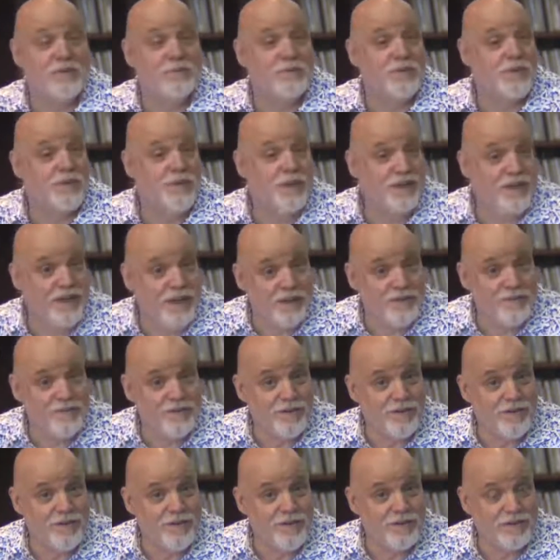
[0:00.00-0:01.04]
but they
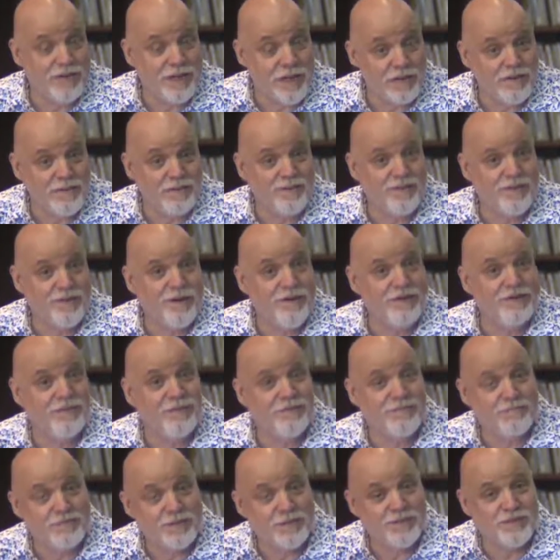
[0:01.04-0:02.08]
never sacrificed
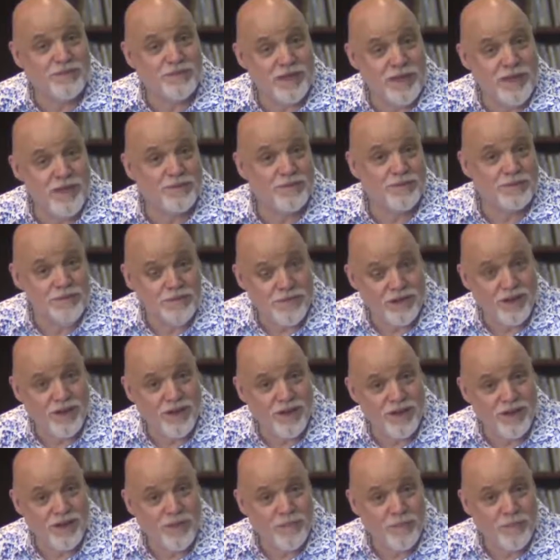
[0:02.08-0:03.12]
and built the house of God.